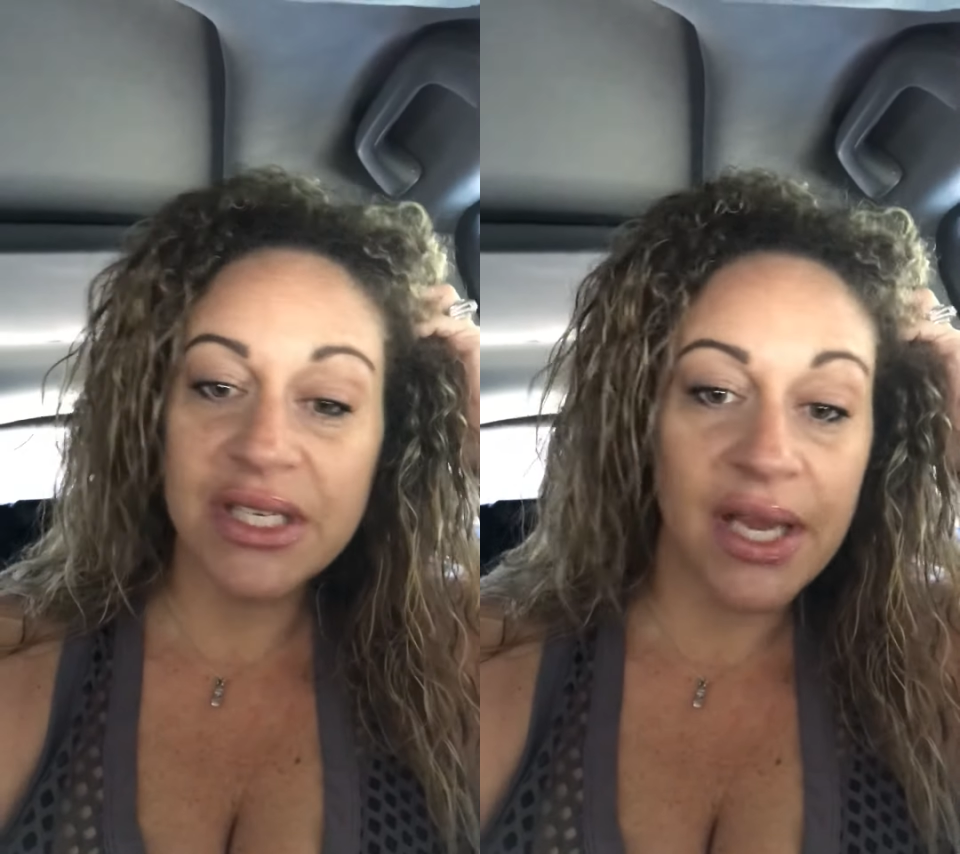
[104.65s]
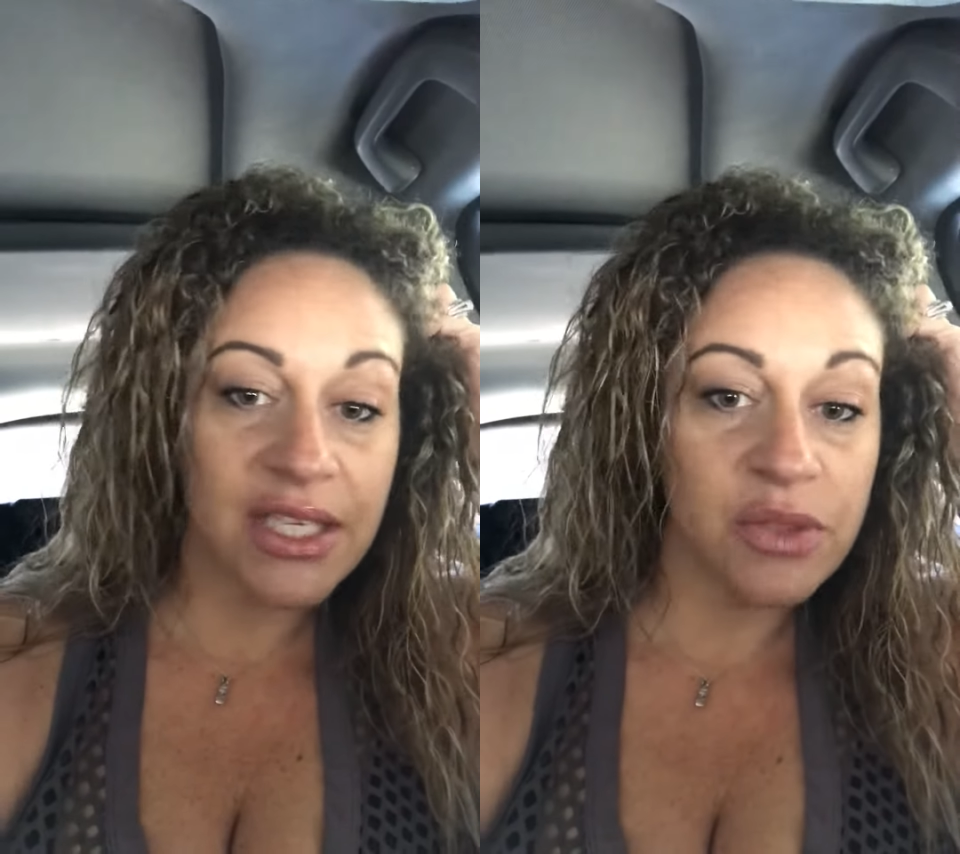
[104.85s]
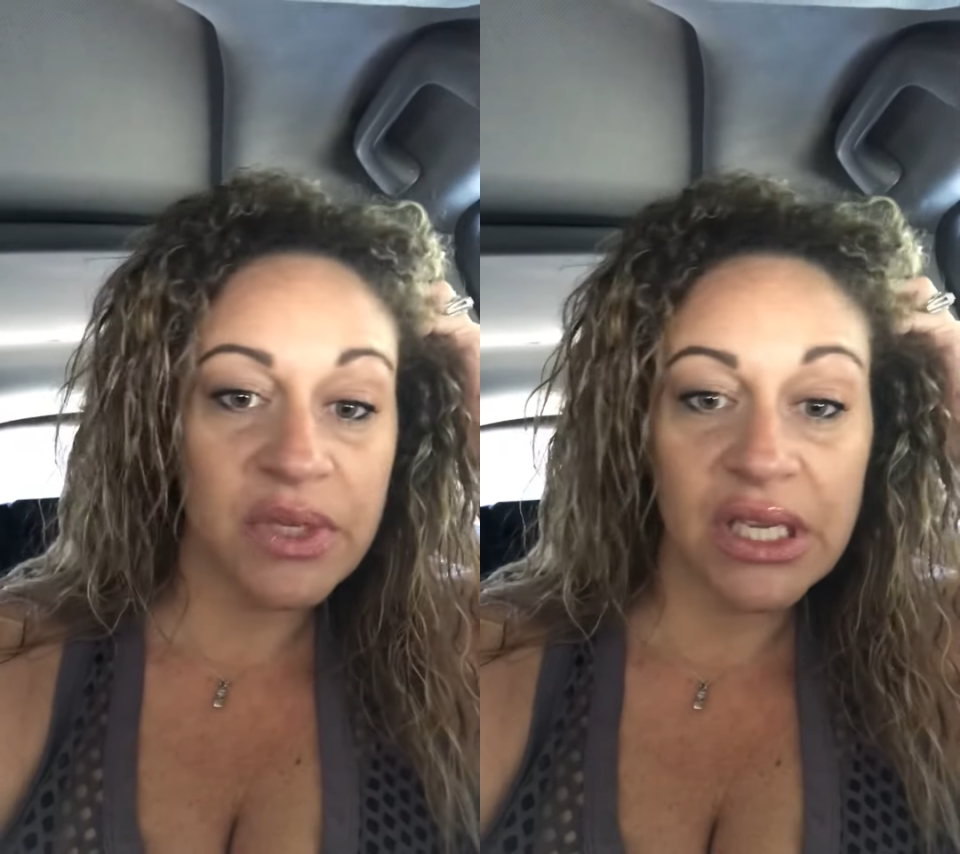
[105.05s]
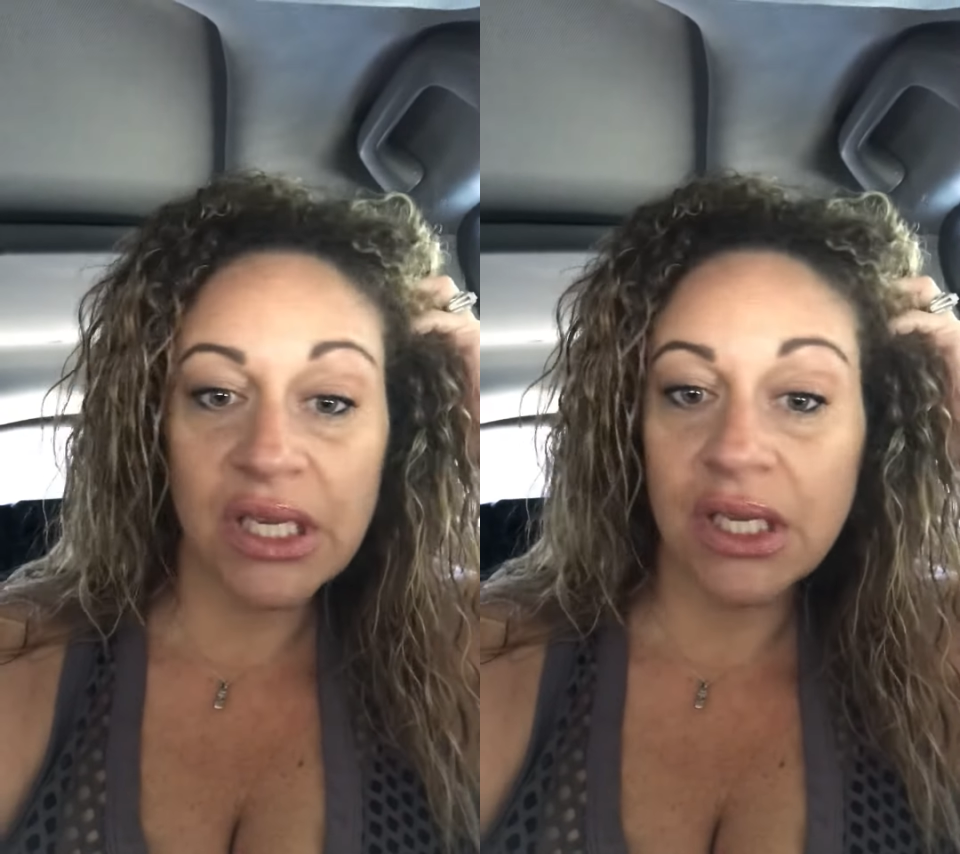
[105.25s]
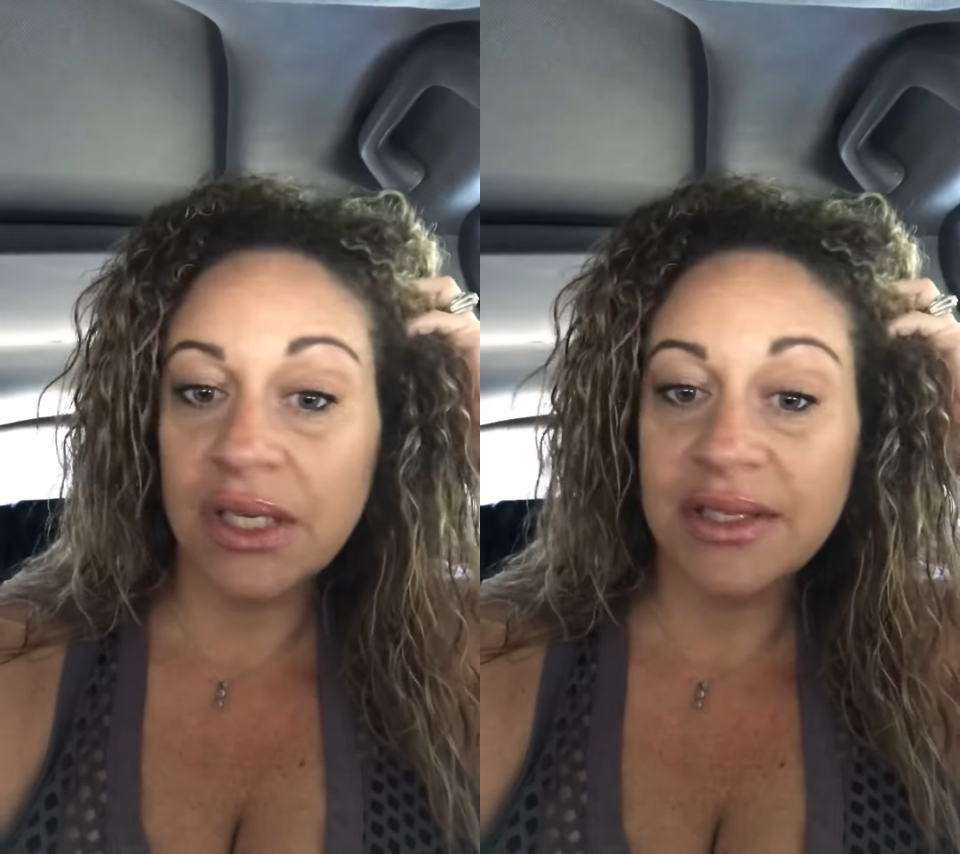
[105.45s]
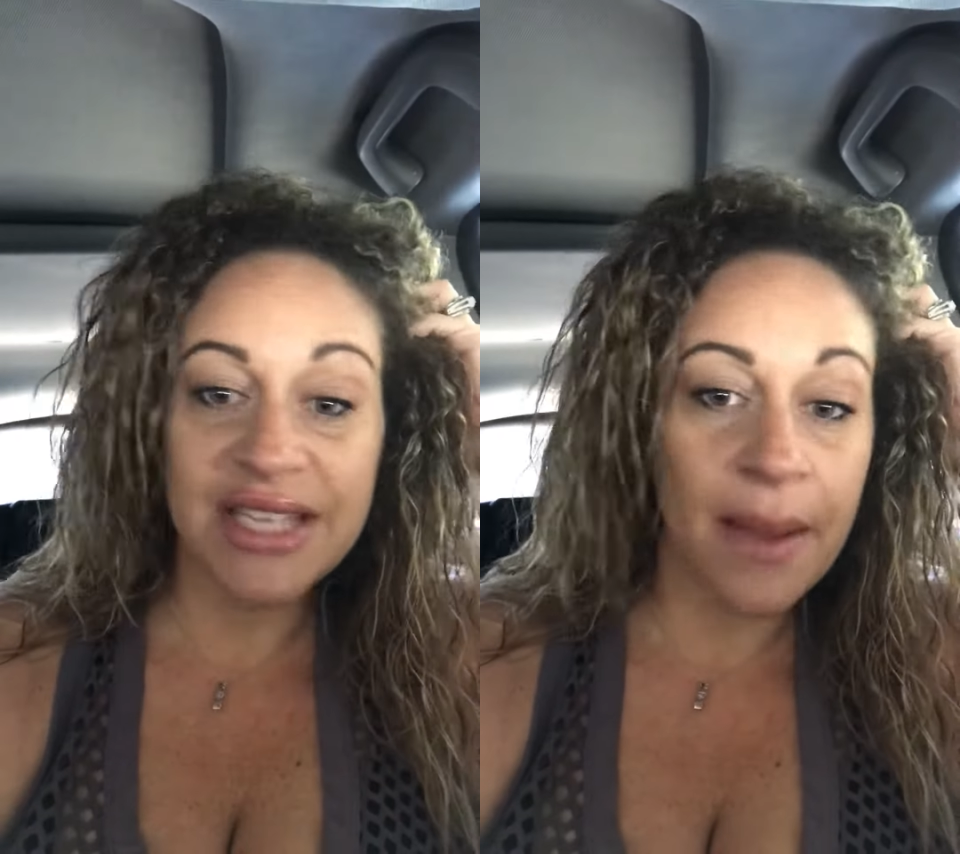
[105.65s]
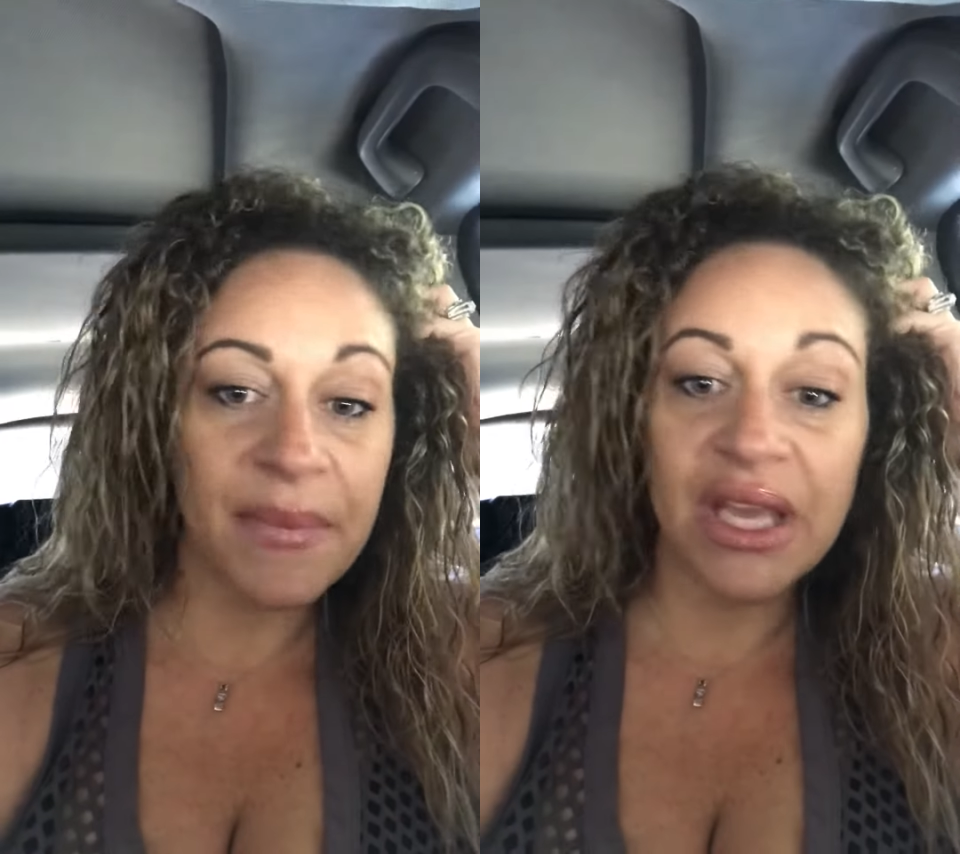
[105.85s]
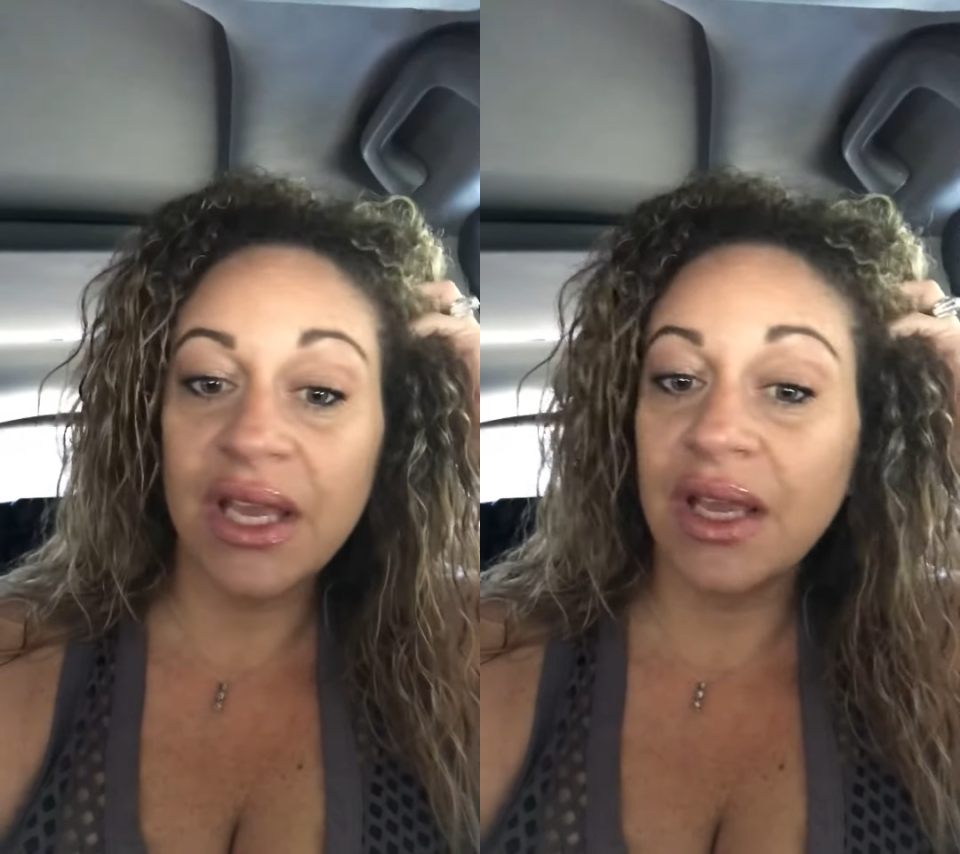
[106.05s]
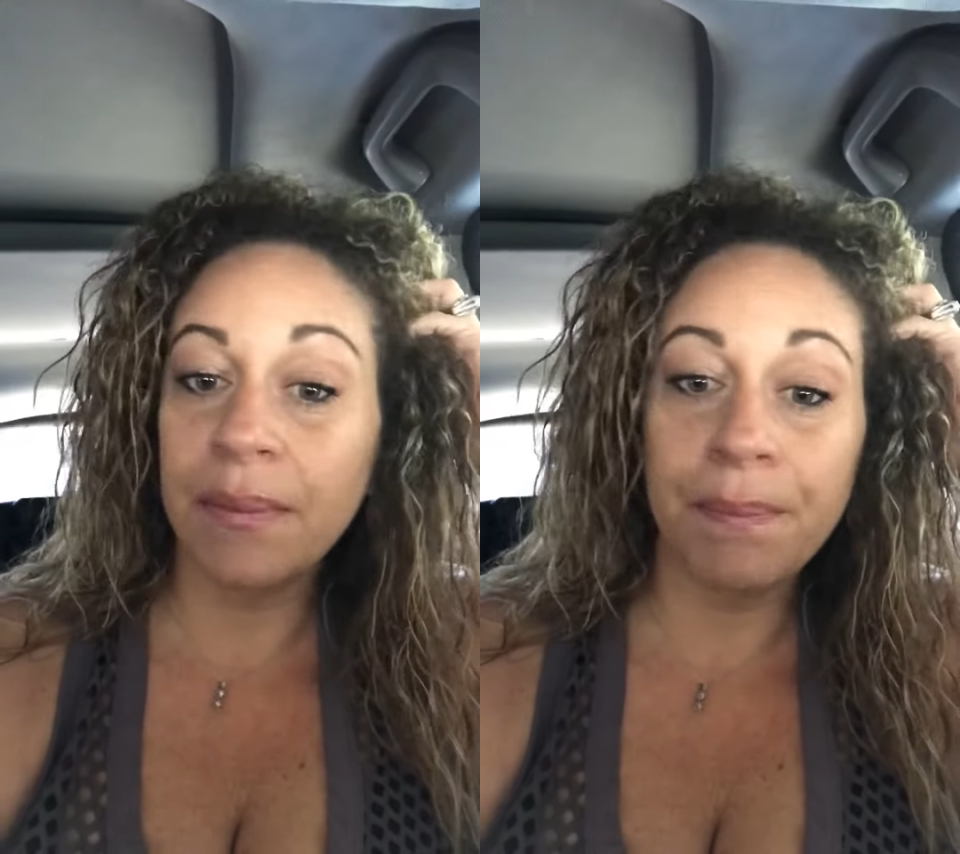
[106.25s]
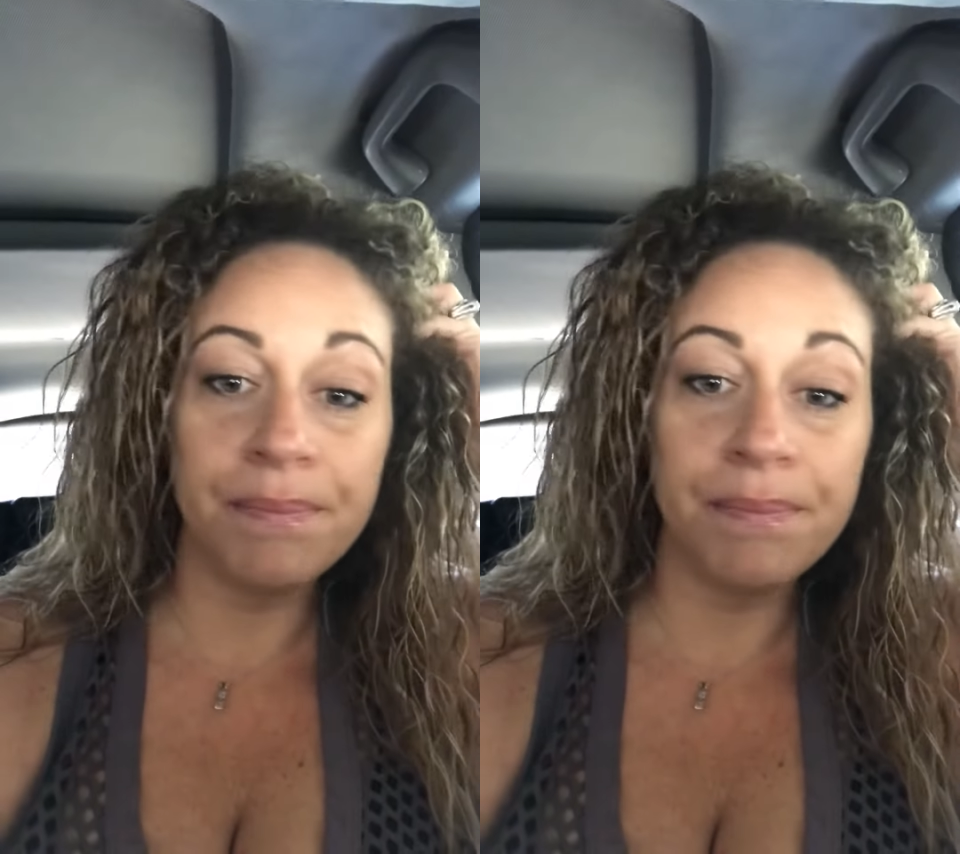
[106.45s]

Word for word: text me, DM me,